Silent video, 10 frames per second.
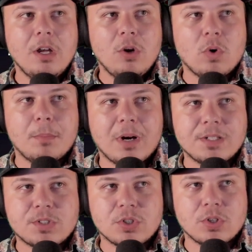When
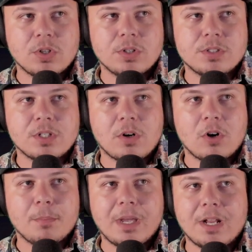monsters
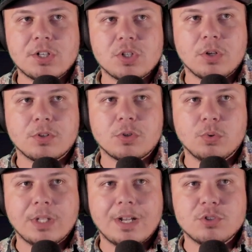are banished, all their
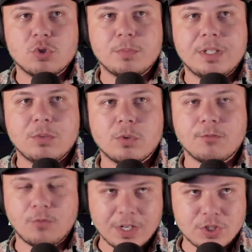cooldowns will be
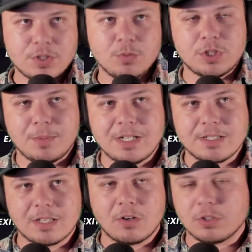refreshed, which means
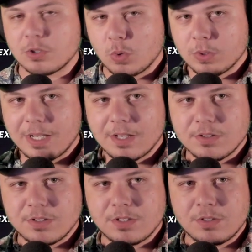that all their
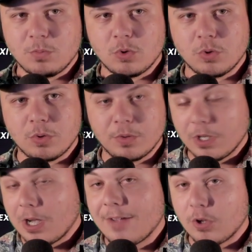cooldowns they'll
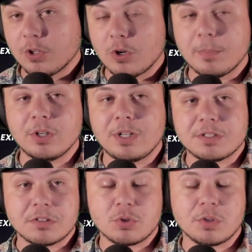have all their abilities
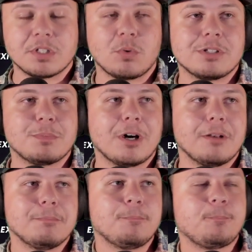as soon as they
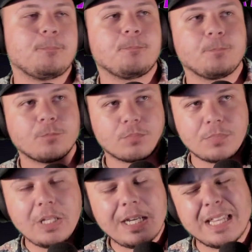respawn.
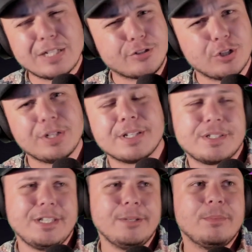That is good to
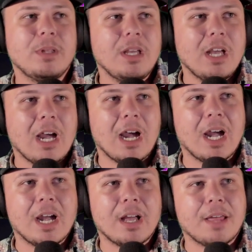see.
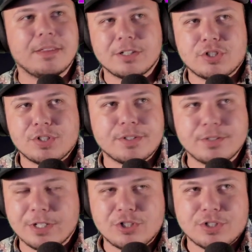I think that's
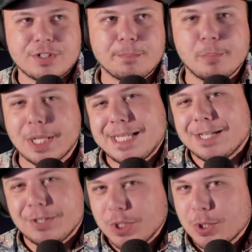just a
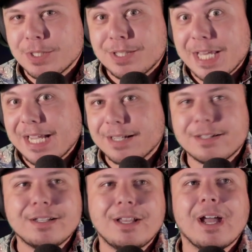blanket good thing.
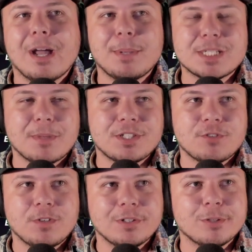It makes monster
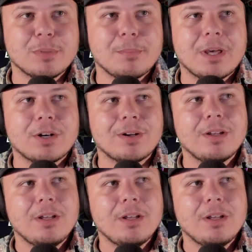feel a little bit better.